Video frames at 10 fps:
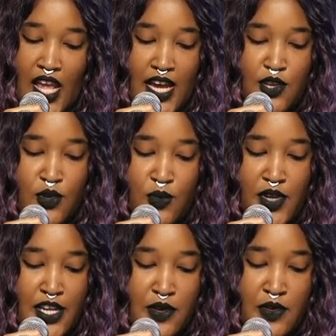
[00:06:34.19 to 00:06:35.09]
I don't
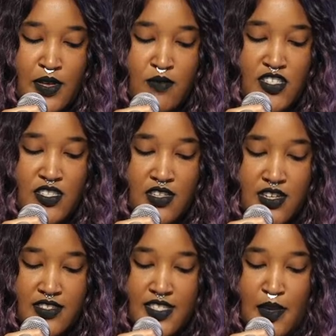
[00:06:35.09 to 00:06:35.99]
hear them
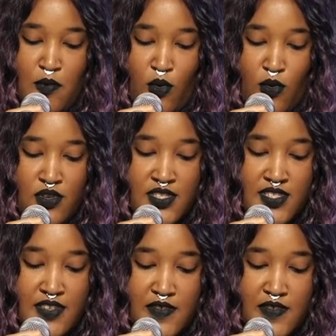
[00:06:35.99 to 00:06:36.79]
discuss the importance